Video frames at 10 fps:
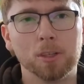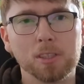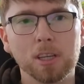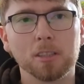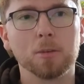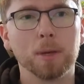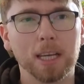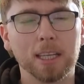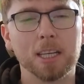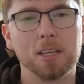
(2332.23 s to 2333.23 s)
It's such a big
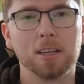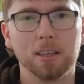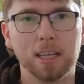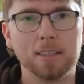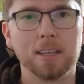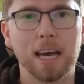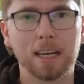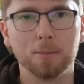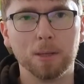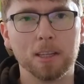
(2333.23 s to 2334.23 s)
addition into that
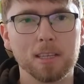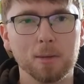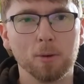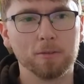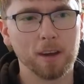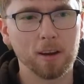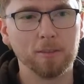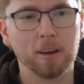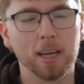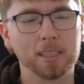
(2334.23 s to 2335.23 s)
community. We're very,
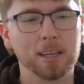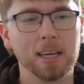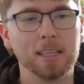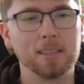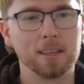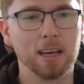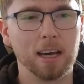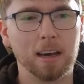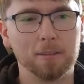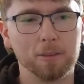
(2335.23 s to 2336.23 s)
very excited
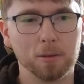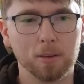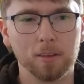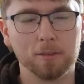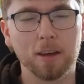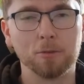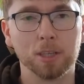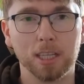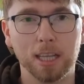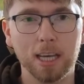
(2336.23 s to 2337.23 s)
for everyone
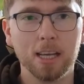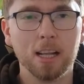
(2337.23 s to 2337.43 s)
in there.